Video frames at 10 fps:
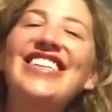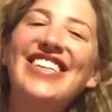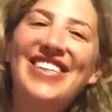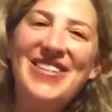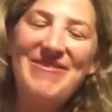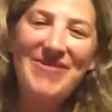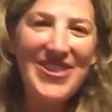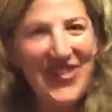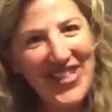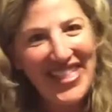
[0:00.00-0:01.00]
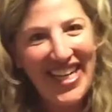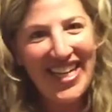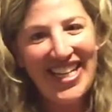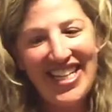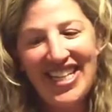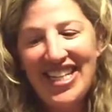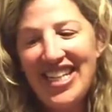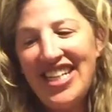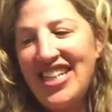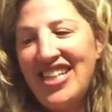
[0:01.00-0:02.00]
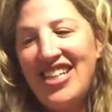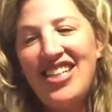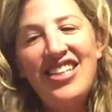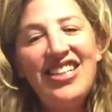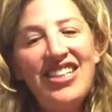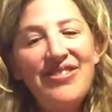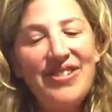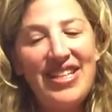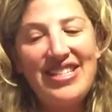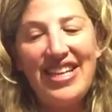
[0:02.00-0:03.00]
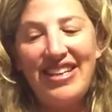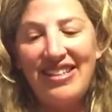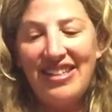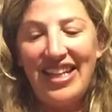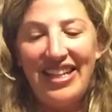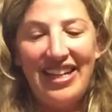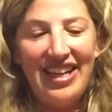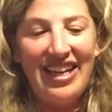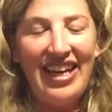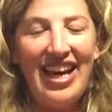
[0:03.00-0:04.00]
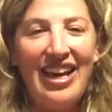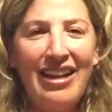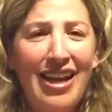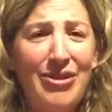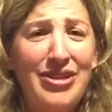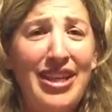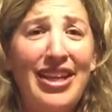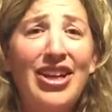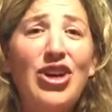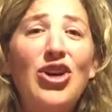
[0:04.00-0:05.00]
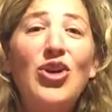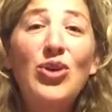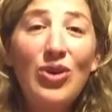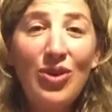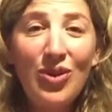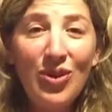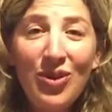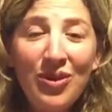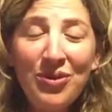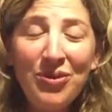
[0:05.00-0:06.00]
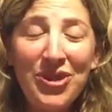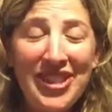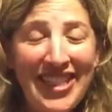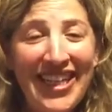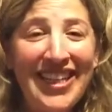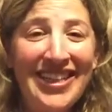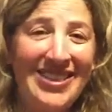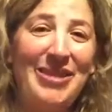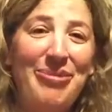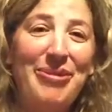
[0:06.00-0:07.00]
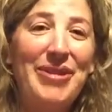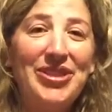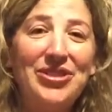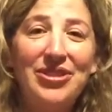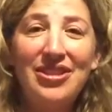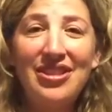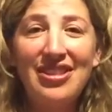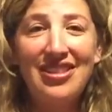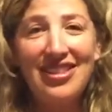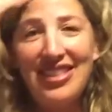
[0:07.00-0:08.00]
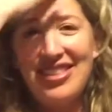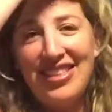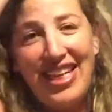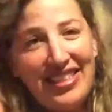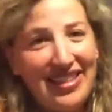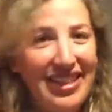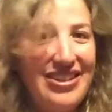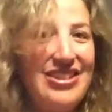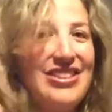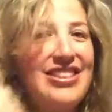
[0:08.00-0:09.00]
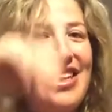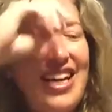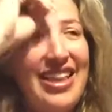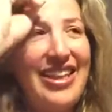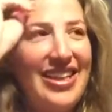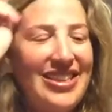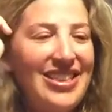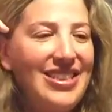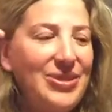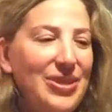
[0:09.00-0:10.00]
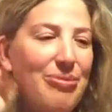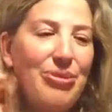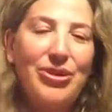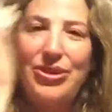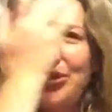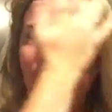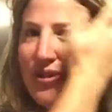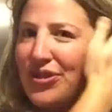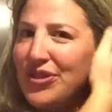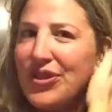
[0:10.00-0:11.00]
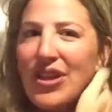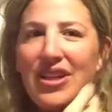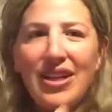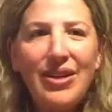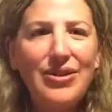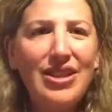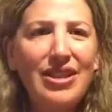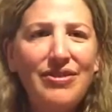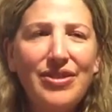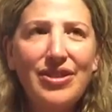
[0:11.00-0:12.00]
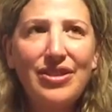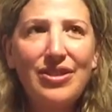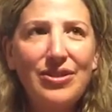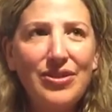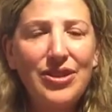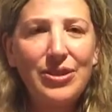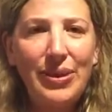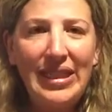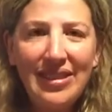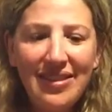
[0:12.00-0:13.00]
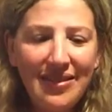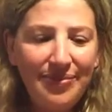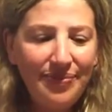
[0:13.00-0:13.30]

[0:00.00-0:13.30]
I'm so excited for this cycle. I was like ridiculously premenstrual this last cycle. I think it's because I was on birth control for so long. I was on it for over 2 weeks.